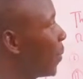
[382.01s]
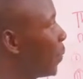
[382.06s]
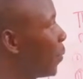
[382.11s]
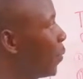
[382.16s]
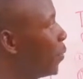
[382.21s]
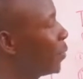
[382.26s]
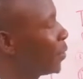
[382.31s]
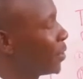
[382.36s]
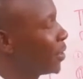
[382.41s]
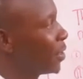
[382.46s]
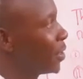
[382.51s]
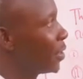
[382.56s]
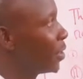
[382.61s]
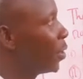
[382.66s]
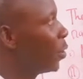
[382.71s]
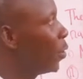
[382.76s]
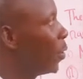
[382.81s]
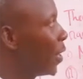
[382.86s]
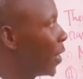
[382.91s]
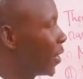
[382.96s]

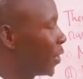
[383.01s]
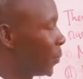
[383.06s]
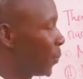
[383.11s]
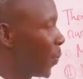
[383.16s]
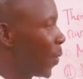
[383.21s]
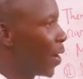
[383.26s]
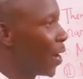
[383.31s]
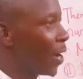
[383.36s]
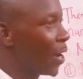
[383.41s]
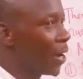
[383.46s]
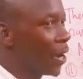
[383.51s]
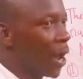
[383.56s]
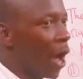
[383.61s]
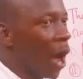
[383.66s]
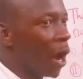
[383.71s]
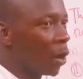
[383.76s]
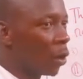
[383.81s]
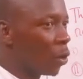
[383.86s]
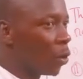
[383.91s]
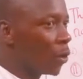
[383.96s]
put or explained
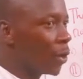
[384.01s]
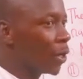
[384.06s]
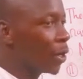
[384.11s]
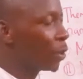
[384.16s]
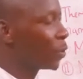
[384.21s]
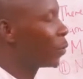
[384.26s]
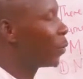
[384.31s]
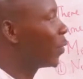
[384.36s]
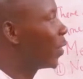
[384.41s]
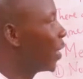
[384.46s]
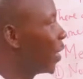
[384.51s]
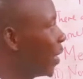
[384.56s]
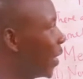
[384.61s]
according to the